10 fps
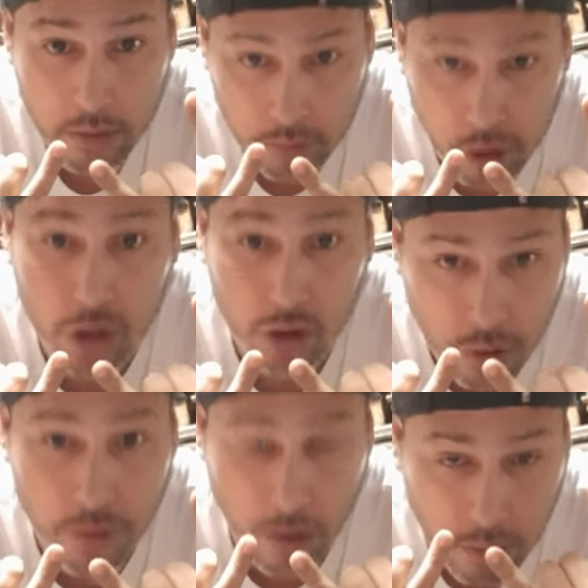Just so
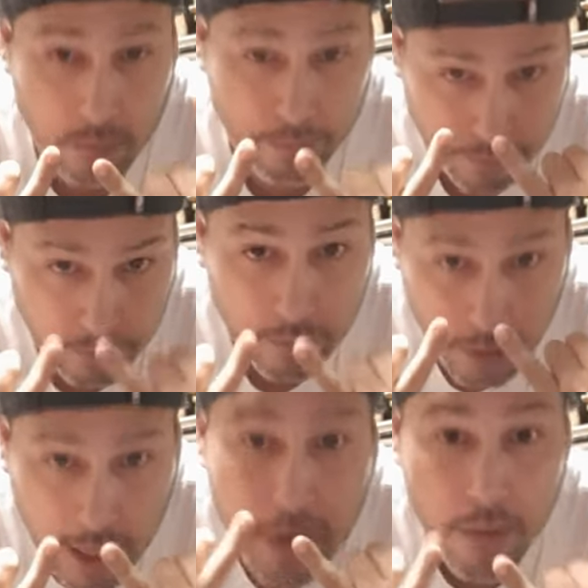you know,
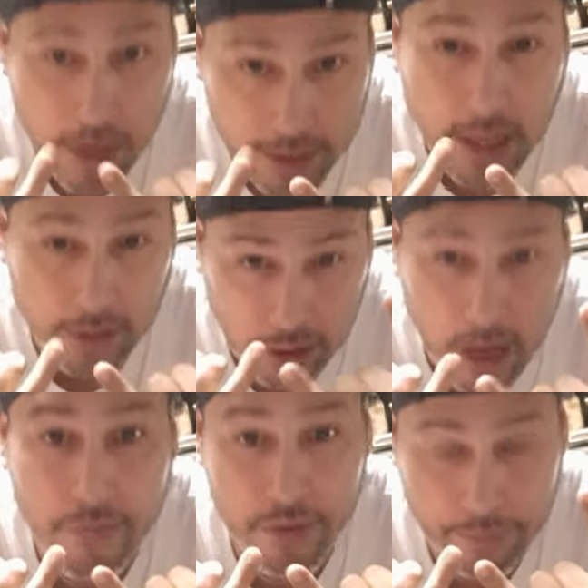he really does
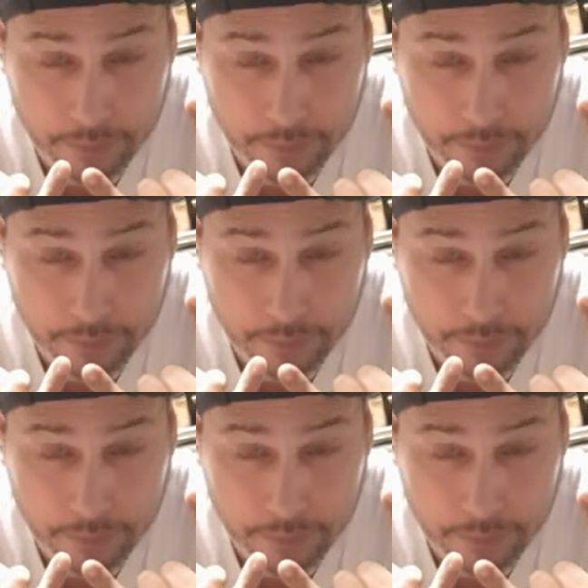love you.